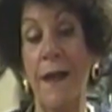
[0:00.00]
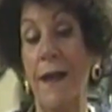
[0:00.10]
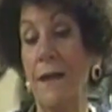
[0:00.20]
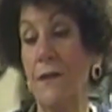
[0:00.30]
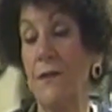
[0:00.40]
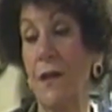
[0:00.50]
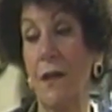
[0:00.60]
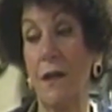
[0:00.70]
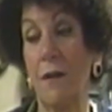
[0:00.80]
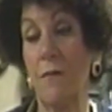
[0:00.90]
And
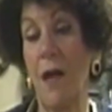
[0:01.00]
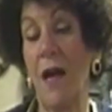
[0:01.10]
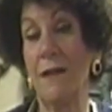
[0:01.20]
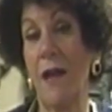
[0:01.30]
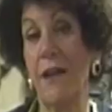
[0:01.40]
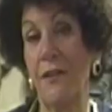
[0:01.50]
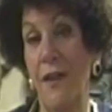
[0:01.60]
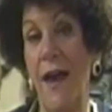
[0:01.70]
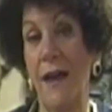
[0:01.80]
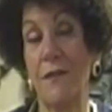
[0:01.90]
I like
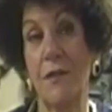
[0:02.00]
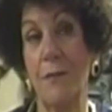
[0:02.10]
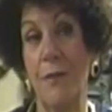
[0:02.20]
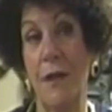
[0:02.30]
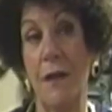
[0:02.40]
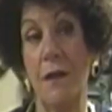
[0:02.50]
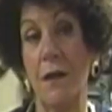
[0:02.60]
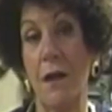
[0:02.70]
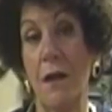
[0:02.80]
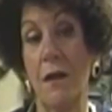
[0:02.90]
that to
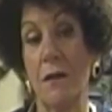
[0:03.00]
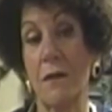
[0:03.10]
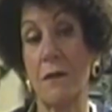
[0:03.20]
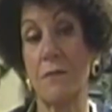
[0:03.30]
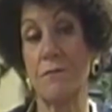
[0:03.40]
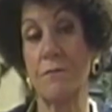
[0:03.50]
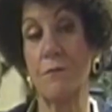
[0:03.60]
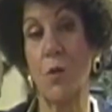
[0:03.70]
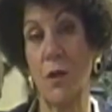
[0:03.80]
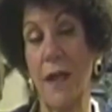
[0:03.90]
be
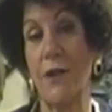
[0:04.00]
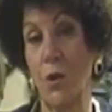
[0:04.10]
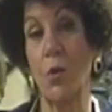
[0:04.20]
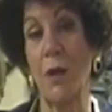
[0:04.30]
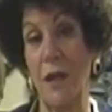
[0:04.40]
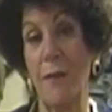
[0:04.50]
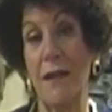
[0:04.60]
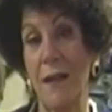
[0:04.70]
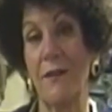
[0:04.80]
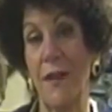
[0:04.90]
more like cream.
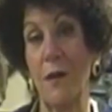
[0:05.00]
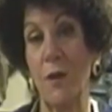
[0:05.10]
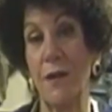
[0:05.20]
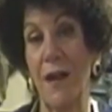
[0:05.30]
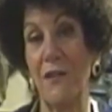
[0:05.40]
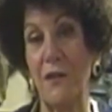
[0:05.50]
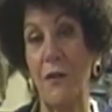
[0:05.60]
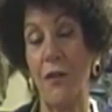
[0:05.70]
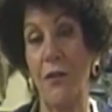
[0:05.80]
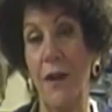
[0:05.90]
I like that one nice
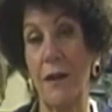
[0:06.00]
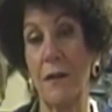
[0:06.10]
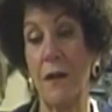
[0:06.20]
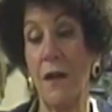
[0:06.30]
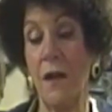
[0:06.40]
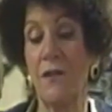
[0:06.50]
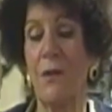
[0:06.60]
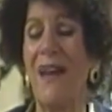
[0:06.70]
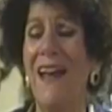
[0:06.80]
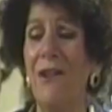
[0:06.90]
and thick.
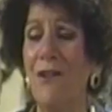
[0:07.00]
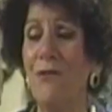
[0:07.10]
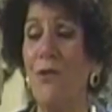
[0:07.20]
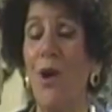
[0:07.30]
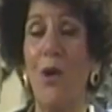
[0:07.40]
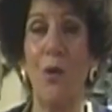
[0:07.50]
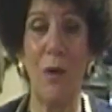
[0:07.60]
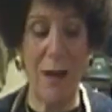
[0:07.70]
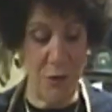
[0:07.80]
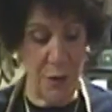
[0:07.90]
So how do you
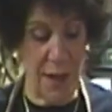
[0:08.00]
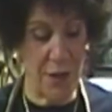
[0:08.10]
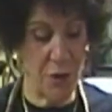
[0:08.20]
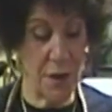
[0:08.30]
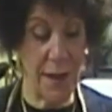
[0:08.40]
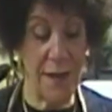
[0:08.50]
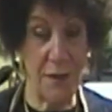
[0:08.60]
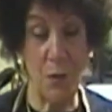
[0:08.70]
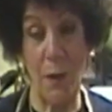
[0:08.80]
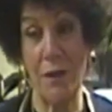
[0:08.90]
know how you like your
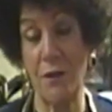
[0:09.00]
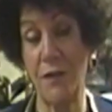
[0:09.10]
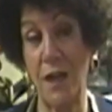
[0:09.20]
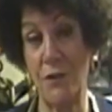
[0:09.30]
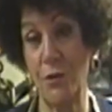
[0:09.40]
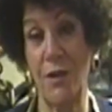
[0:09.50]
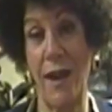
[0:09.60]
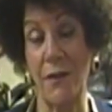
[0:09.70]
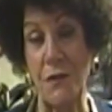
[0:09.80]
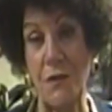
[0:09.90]
glazes? Well, you've got to do
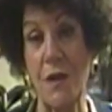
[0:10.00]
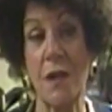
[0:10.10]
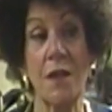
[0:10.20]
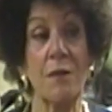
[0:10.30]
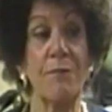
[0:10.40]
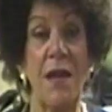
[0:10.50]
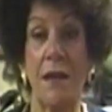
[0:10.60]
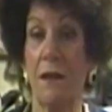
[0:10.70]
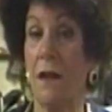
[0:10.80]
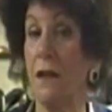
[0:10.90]
tests.
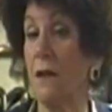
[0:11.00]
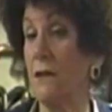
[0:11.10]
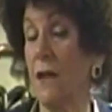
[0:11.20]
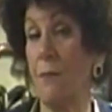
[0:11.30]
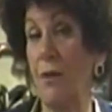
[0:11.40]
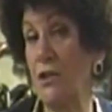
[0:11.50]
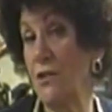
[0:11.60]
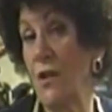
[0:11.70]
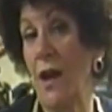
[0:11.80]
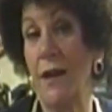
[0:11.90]
Make a bunch
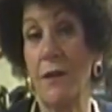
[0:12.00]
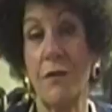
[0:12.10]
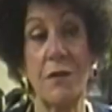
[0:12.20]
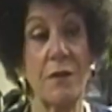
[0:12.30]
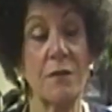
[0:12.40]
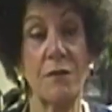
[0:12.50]
of tiles.